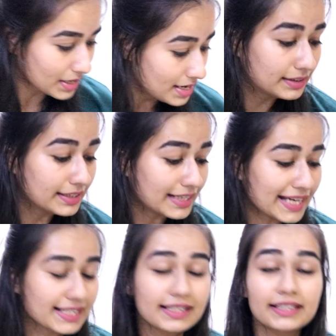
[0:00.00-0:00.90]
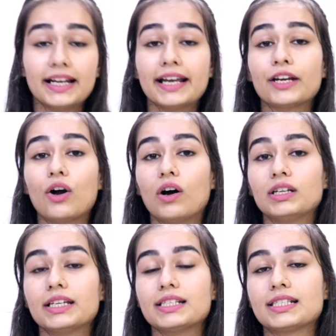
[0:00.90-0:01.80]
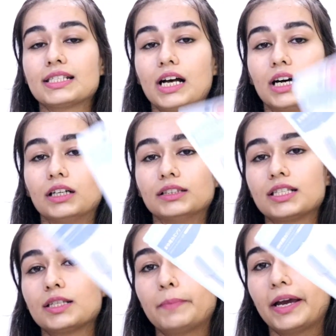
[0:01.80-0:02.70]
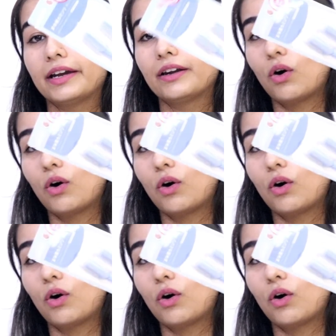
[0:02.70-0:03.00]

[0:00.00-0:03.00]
The next thing that I got is this pair